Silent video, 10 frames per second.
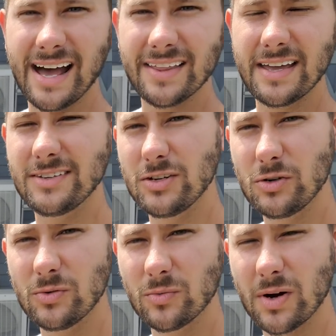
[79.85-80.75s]
They
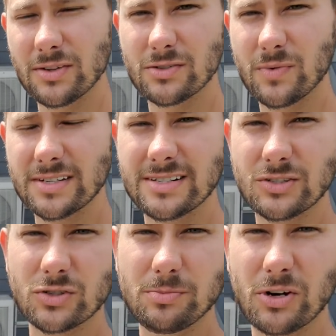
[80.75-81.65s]
do, whether it's
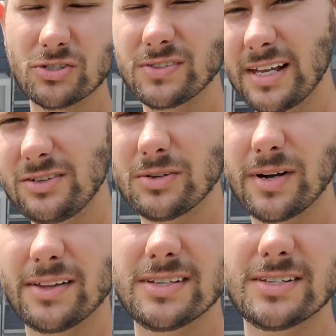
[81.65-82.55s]
residential, commercial, they do around the